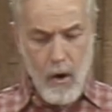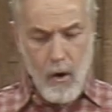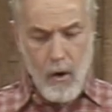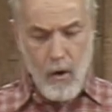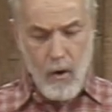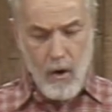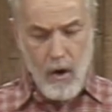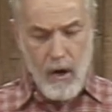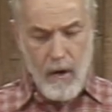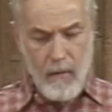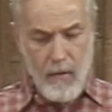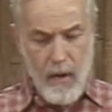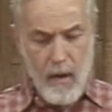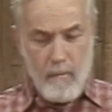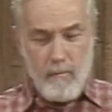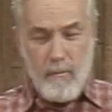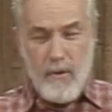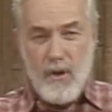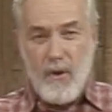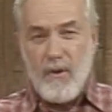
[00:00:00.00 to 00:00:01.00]
on
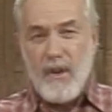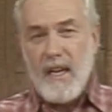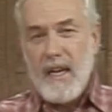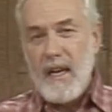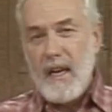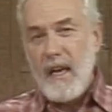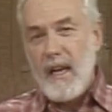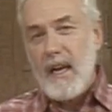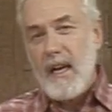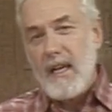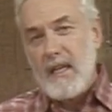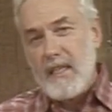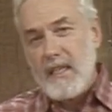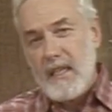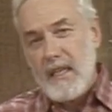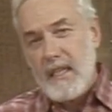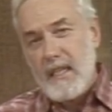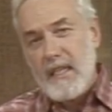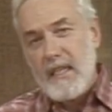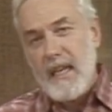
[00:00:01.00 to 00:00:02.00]

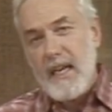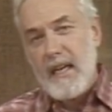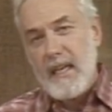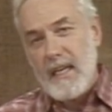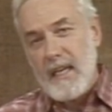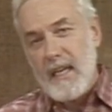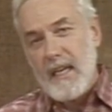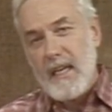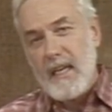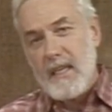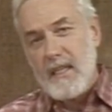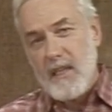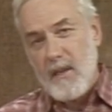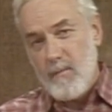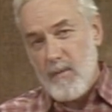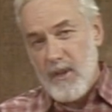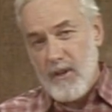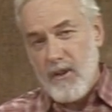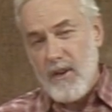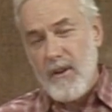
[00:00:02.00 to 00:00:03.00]
beauty-enhancing techniques
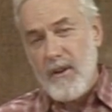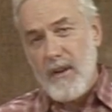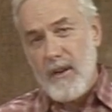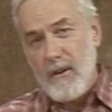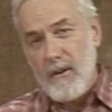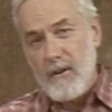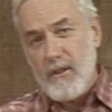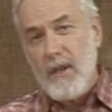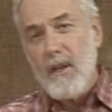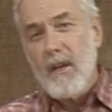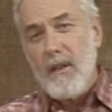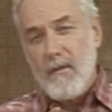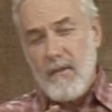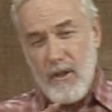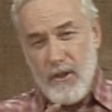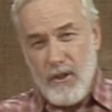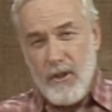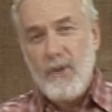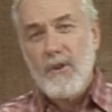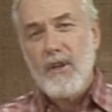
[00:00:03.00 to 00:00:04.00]
and materials
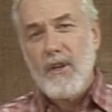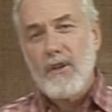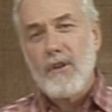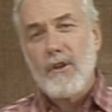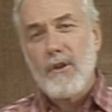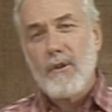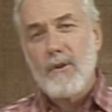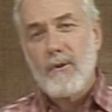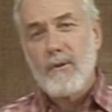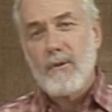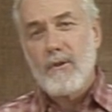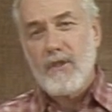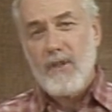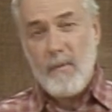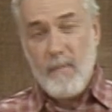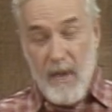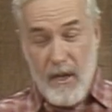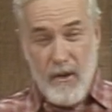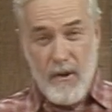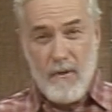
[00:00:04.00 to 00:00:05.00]
that you can use
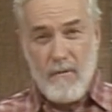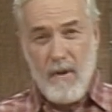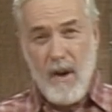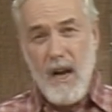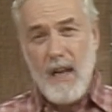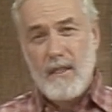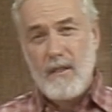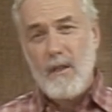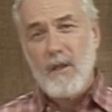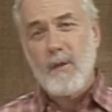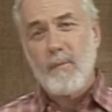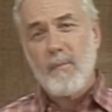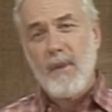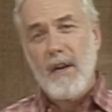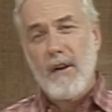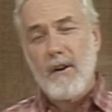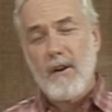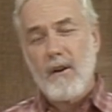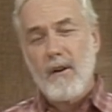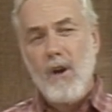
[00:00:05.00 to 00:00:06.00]
to make your rods look
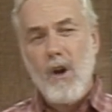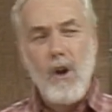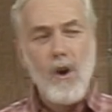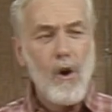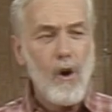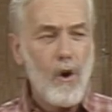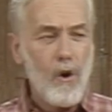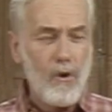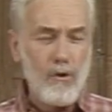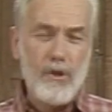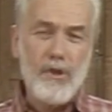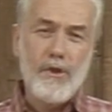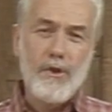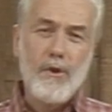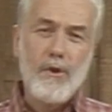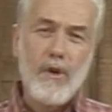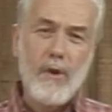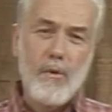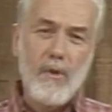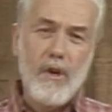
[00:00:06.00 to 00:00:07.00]
better. Oh
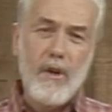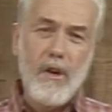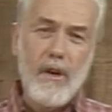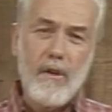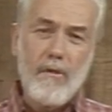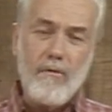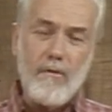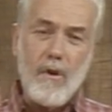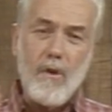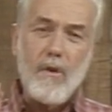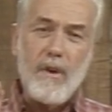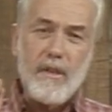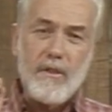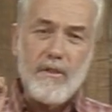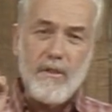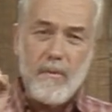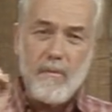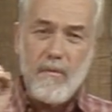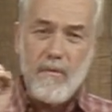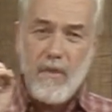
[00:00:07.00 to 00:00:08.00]
sure, we're going to throw in
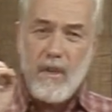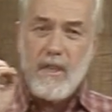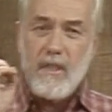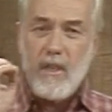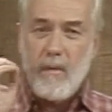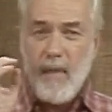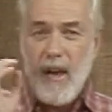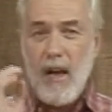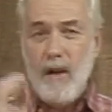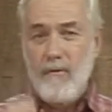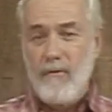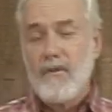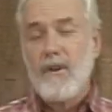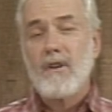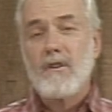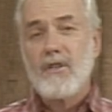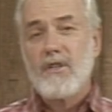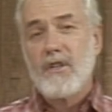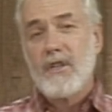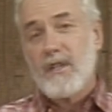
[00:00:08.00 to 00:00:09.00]
some things about
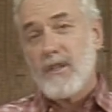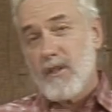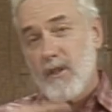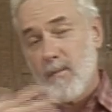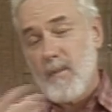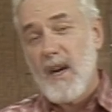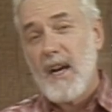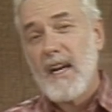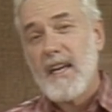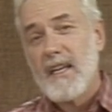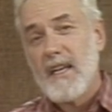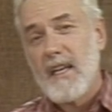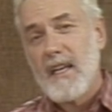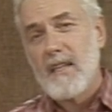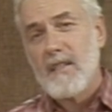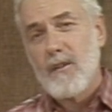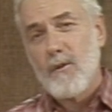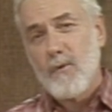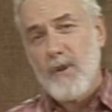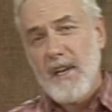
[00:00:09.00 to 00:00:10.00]
function and some
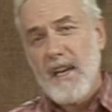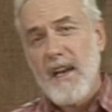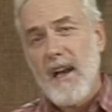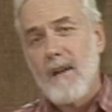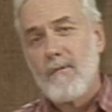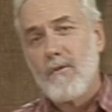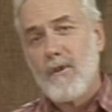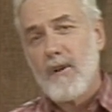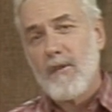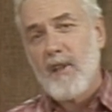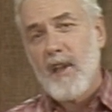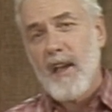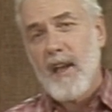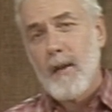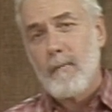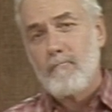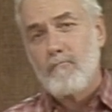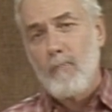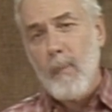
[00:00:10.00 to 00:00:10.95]
ideas that we have on that,